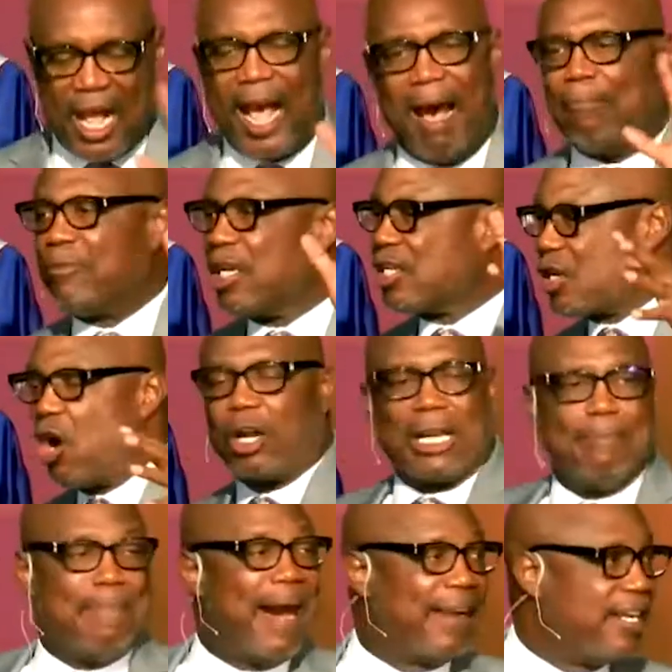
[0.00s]
I'm just
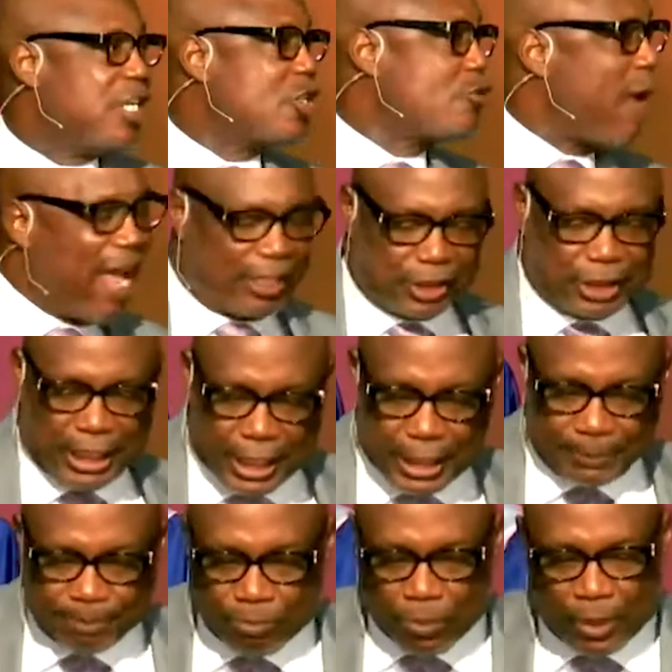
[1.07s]
talking about distractions.
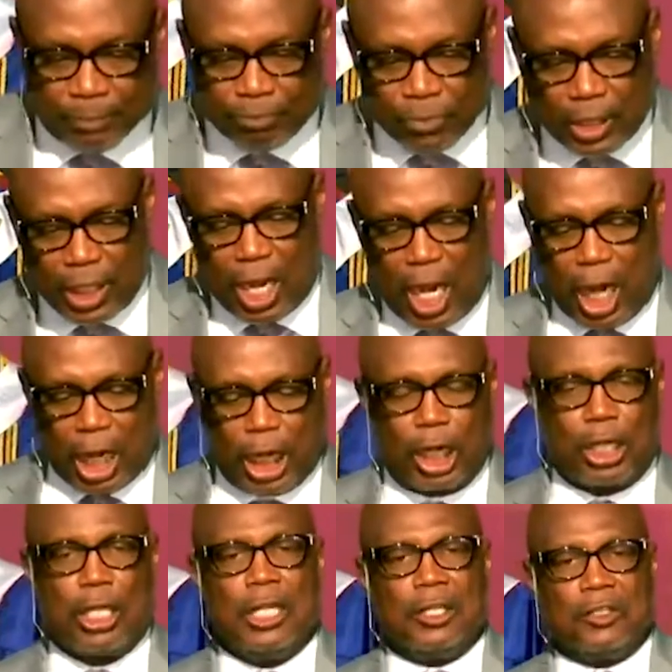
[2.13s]

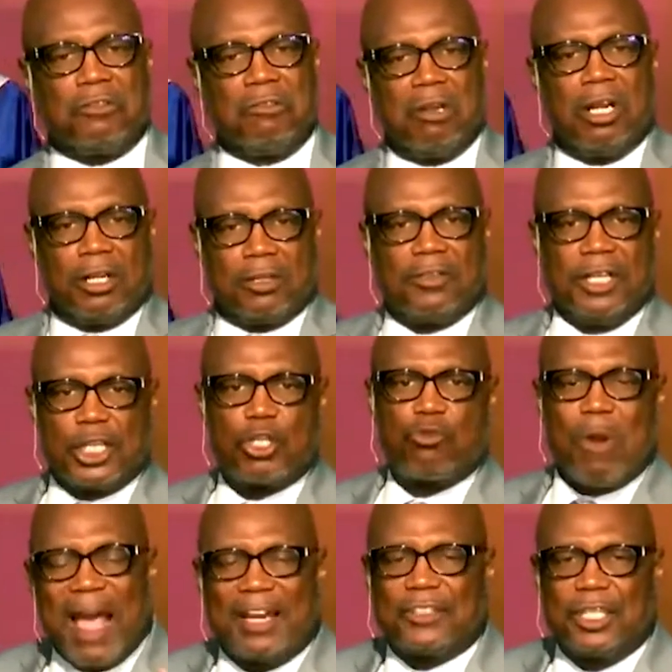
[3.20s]
Uh,
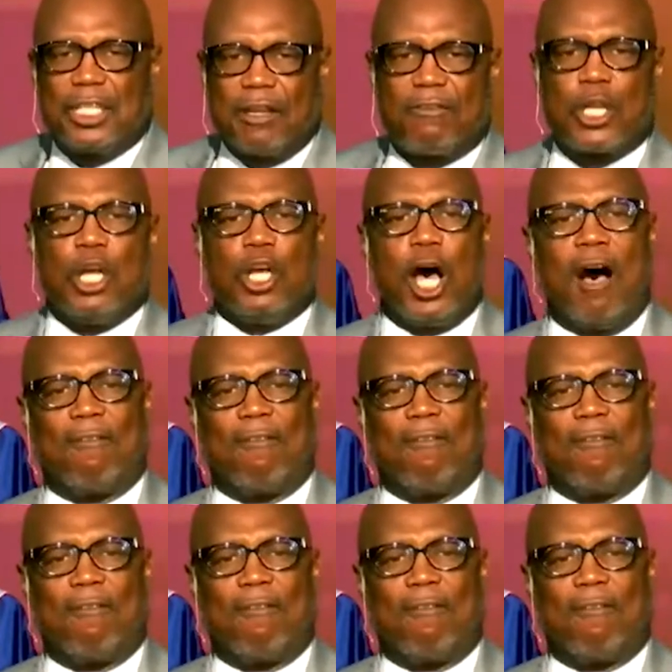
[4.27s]
distractions of,